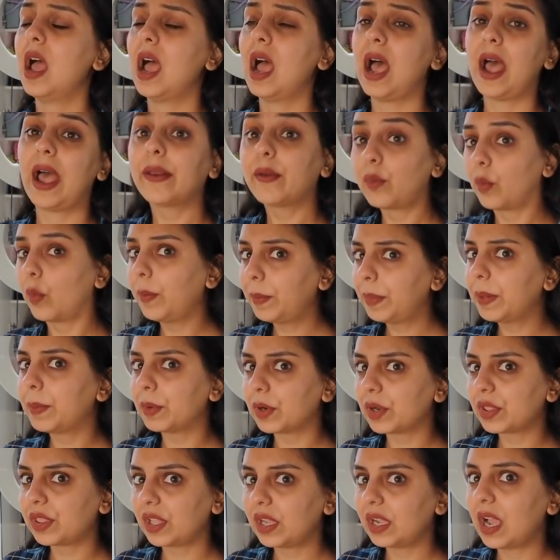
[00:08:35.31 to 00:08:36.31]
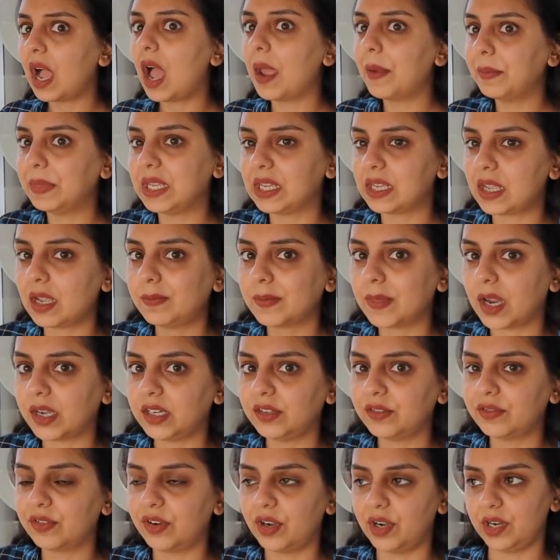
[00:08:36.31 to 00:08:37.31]
I don't want people to think I'm taking
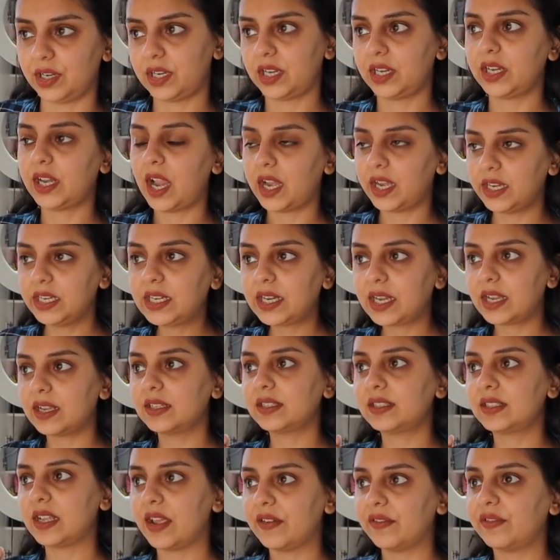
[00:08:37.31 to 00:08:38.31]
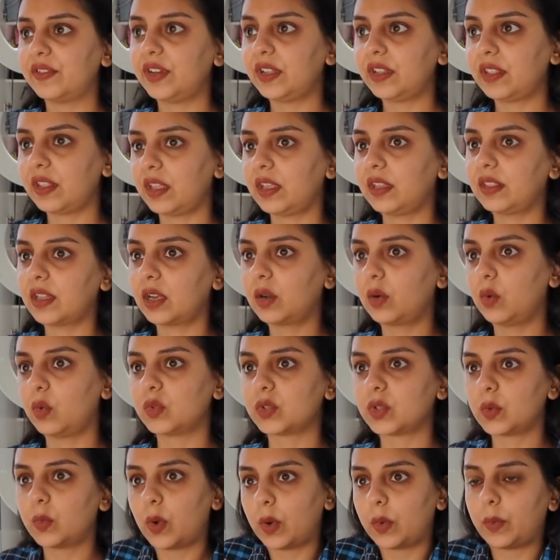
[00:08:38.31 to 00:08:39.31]
money for it. In any case, everything that
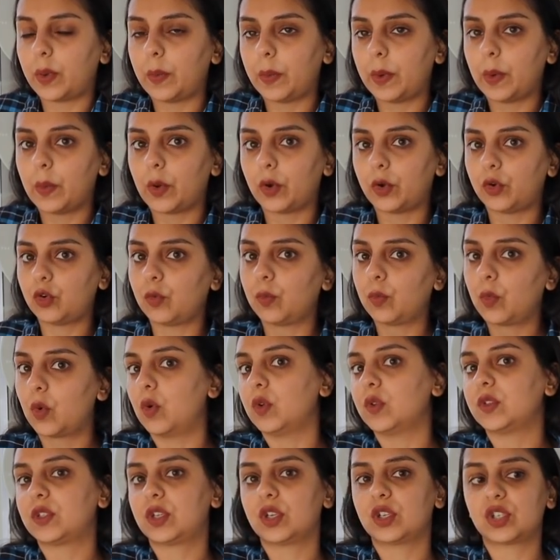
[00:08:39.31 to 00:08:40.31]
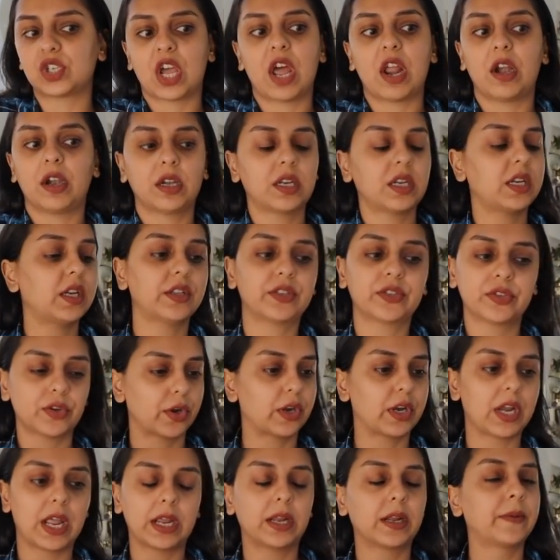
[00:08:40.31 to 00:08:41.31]
goes on Warp and My Wardrobe goes to charity. It's
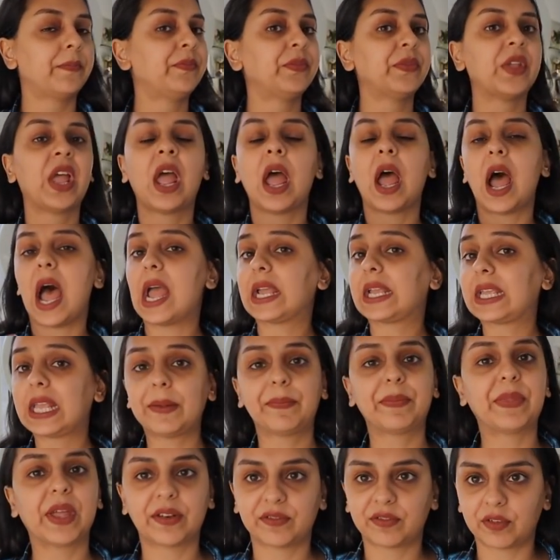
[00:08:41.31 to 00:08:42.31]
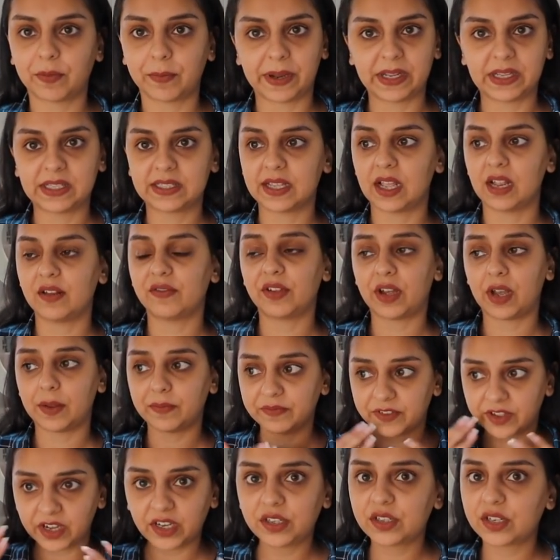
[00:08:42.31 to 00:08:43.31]
not like I keep that for myself, and
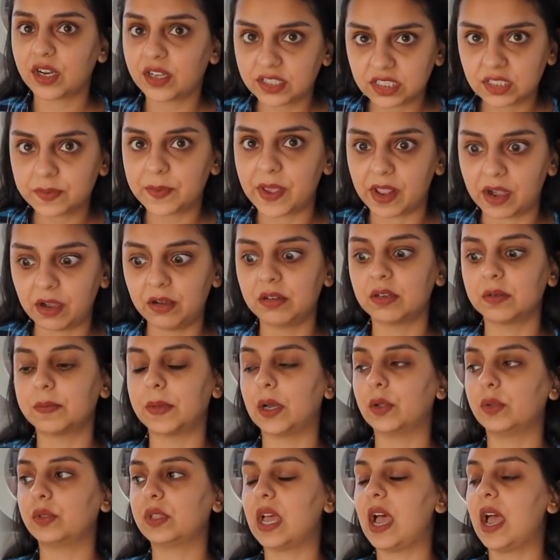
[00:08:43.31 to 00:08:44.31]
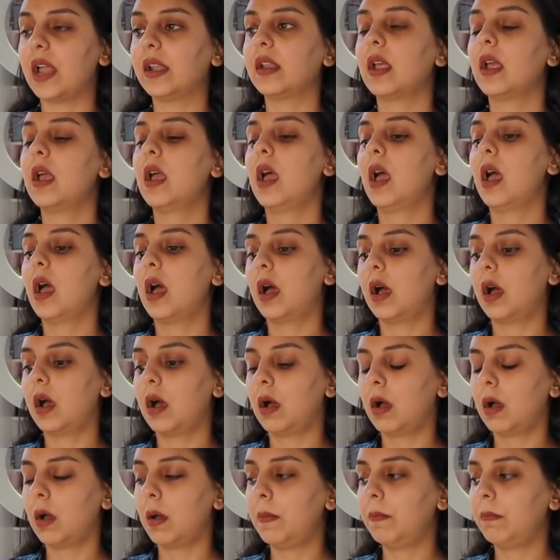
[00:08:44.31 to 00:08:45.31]
I'm very transparent about
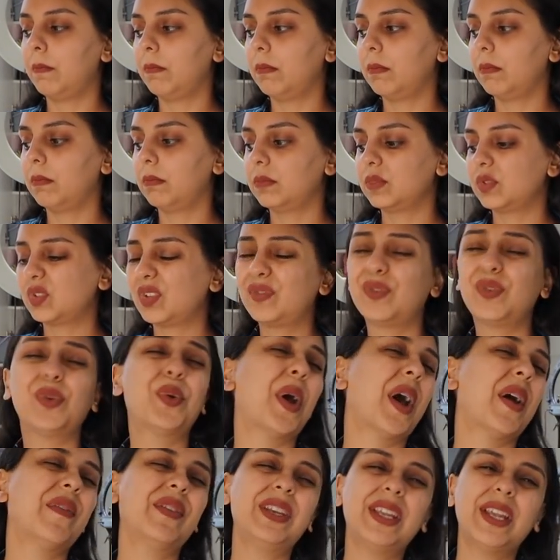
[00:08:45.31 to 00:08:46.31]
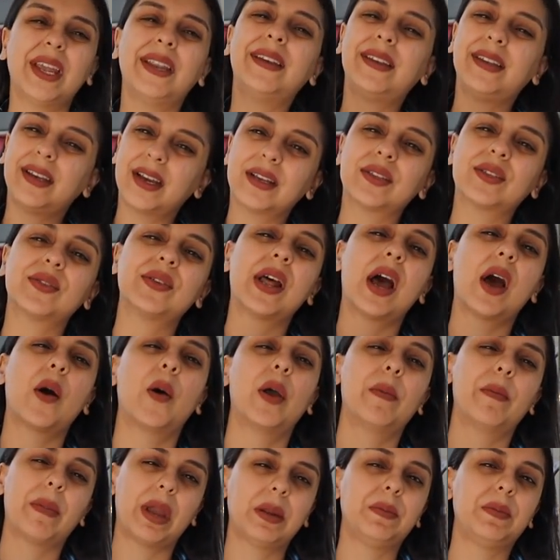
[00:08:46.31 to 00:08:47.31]
that. So if you have any ideas on how
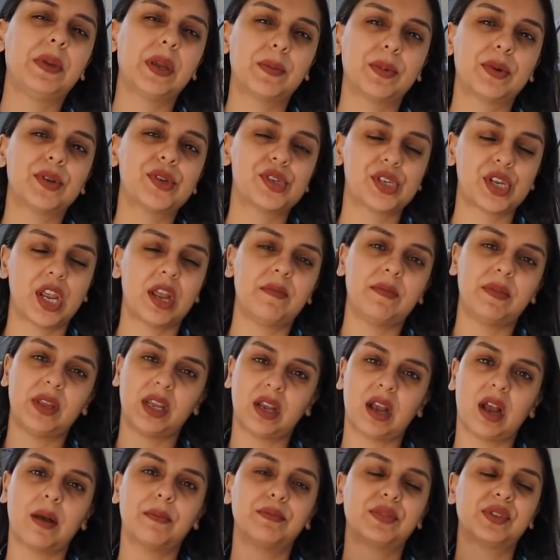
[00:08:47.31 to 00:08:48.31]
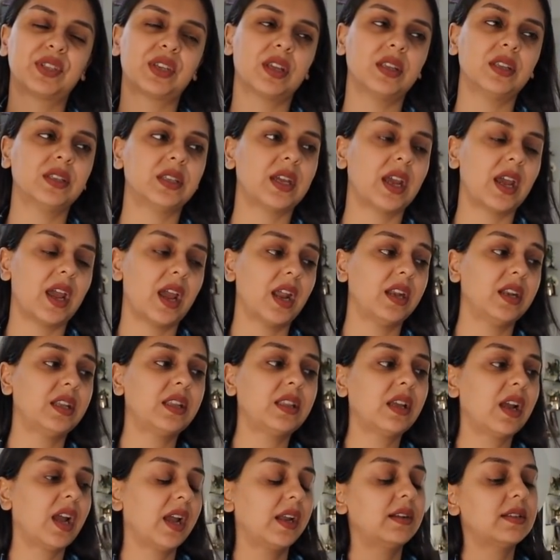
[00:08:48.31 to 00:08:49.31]
I might be able to share makeup, skincare,
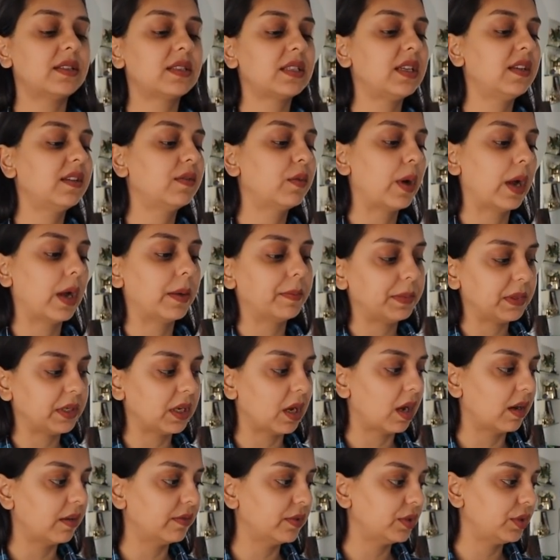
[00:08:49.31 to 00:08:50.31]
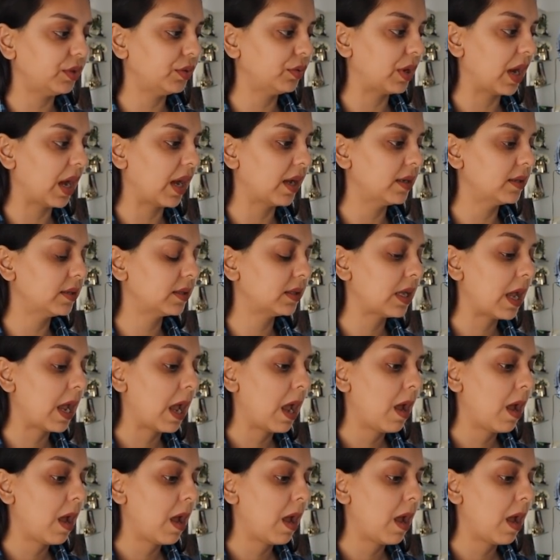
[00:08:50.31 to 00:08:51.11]
anything I receive via PR with you guys,